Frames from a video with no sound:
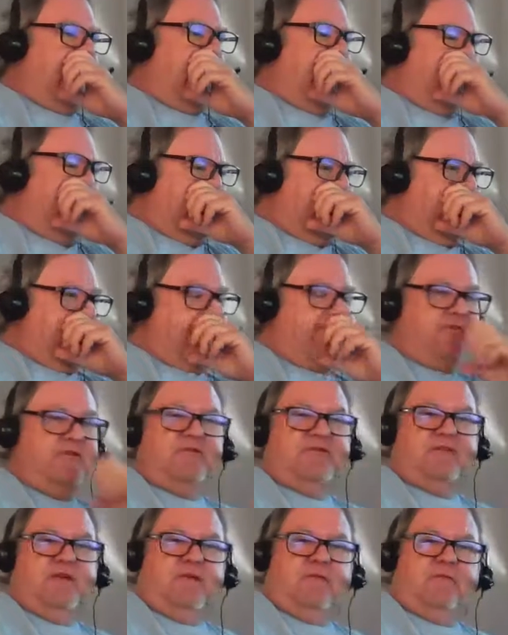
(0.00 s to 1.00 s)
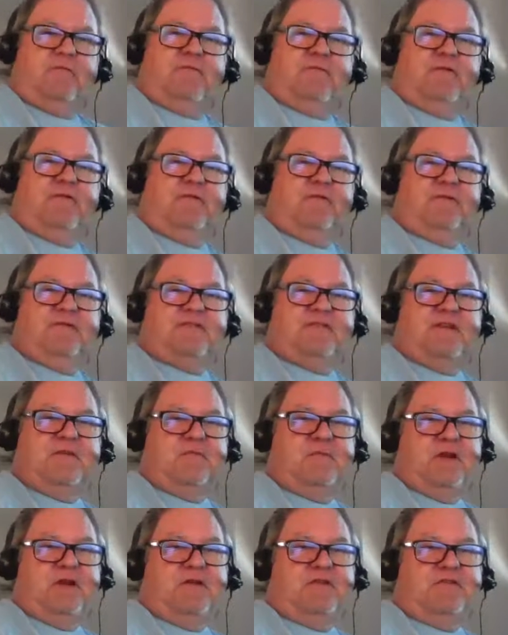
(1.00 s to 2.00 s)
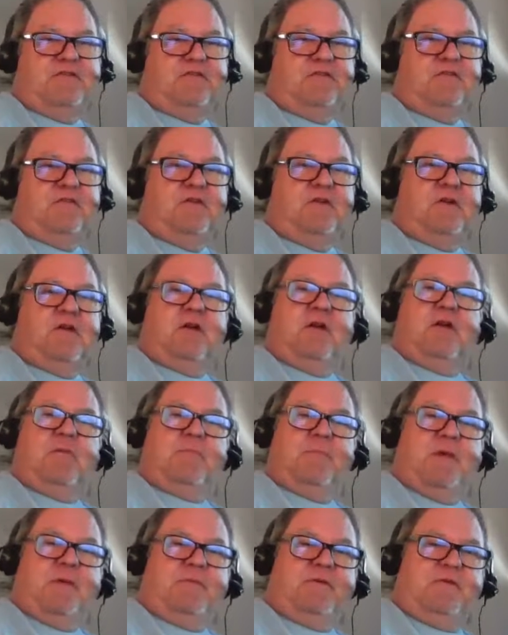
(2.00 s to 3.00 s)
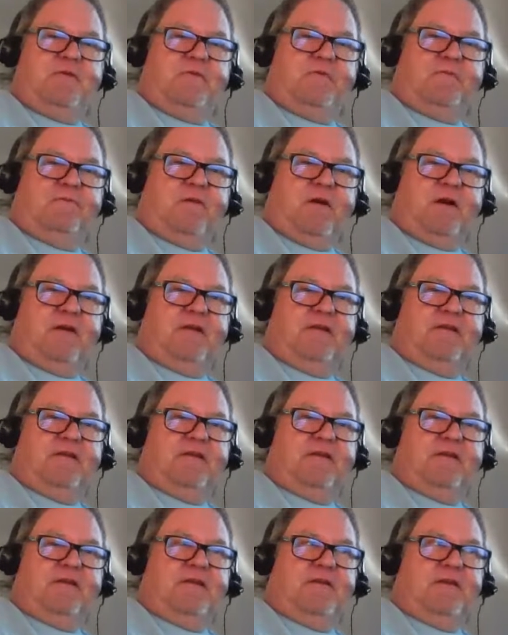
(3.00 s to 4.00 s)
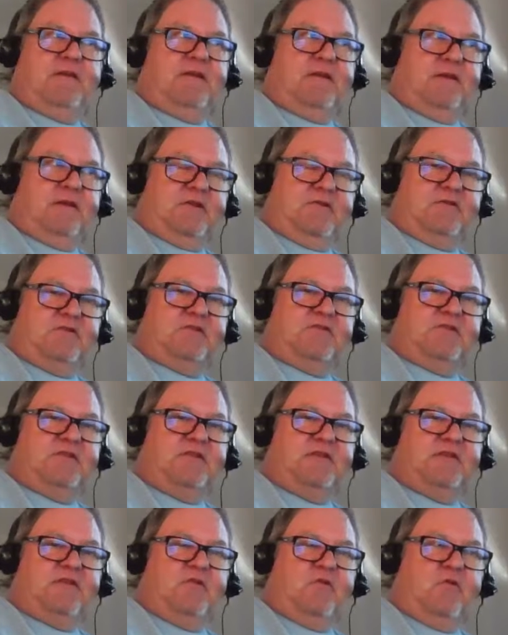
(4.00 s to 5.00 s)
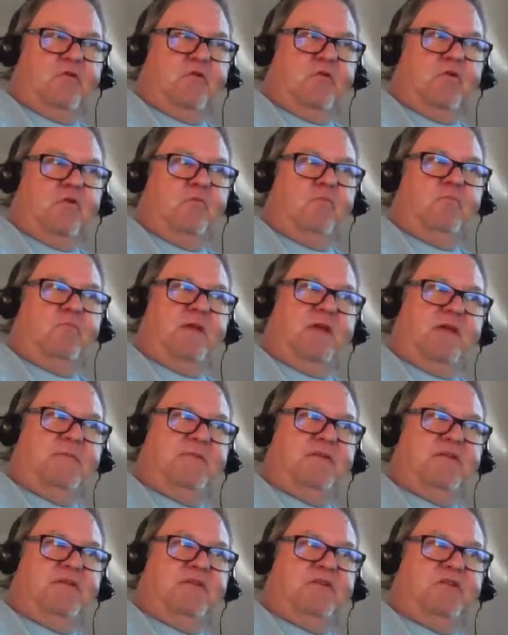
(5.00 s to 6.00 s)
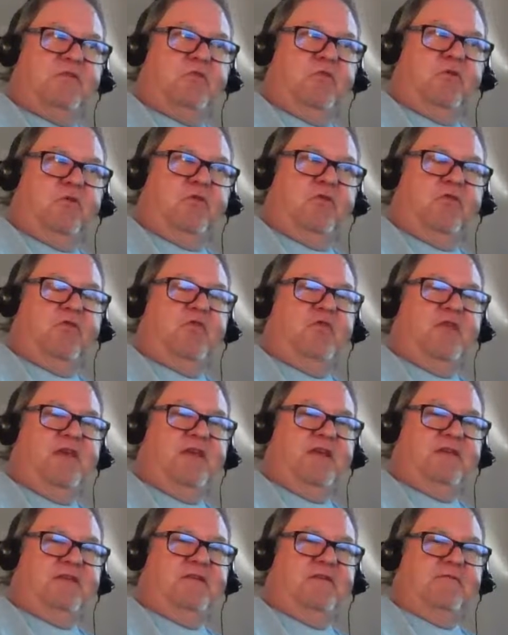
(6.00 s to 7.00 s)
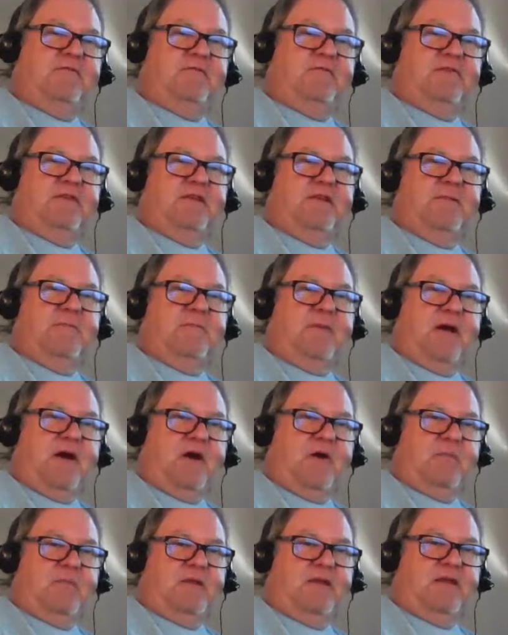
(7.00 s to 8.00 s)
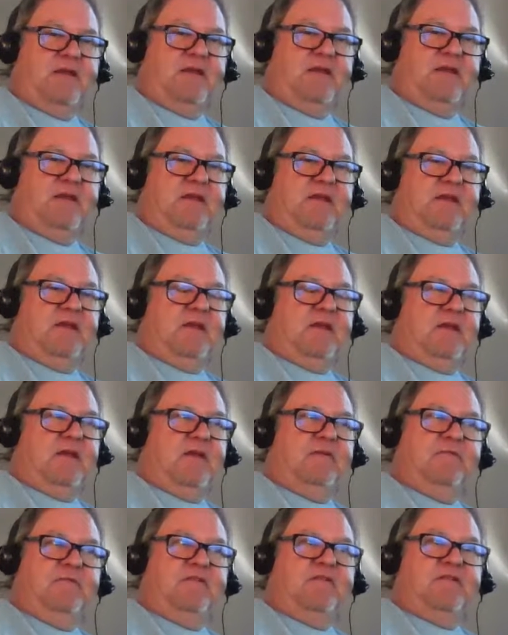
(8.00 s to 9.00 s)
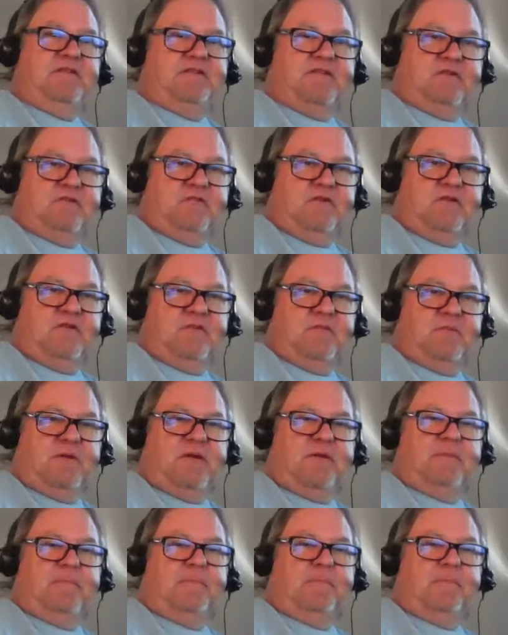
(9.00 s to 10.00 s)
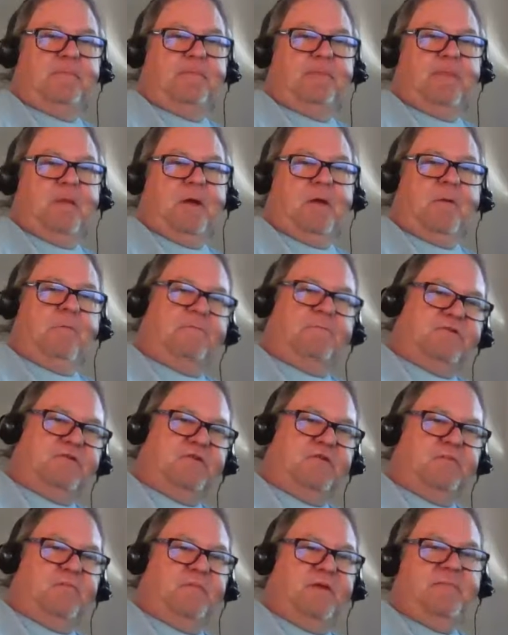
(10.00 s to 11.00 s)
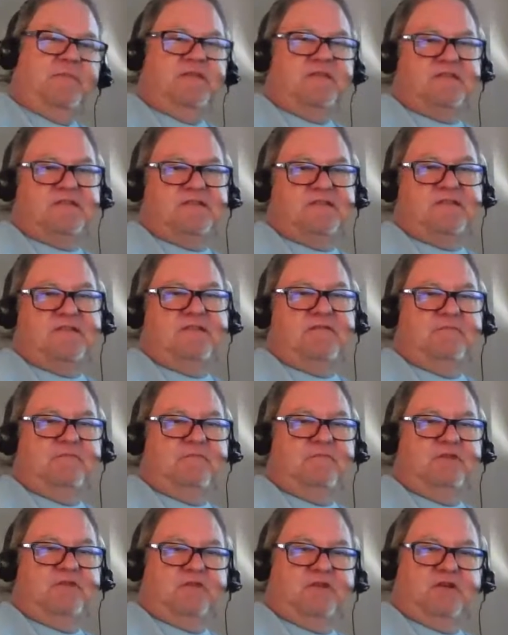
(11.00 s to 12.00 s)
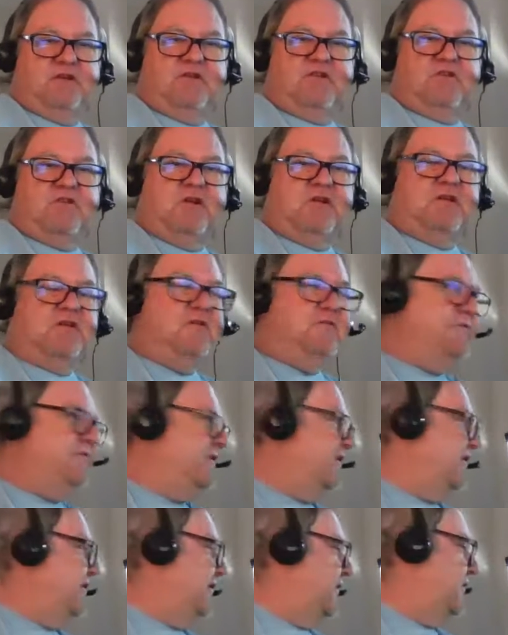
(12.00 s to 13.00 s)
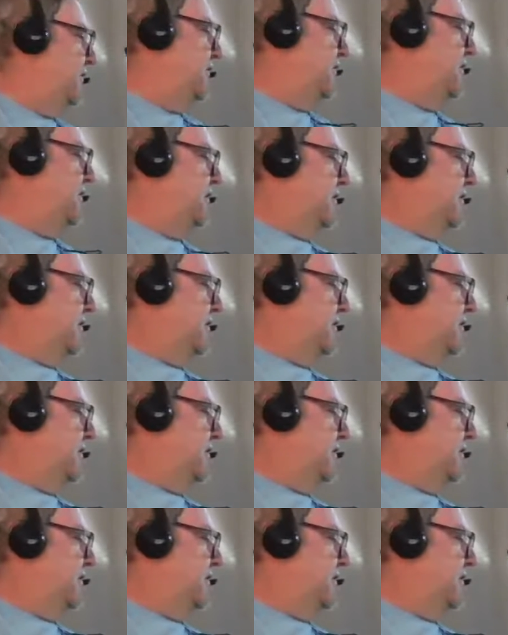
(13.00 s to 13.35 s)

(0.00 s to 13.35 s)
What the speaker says: And if you don't feel the same way I do, maybe you'll find it interesting, or maybe you will think differently about me if you disagree with me. So maybe this is a good constructive video.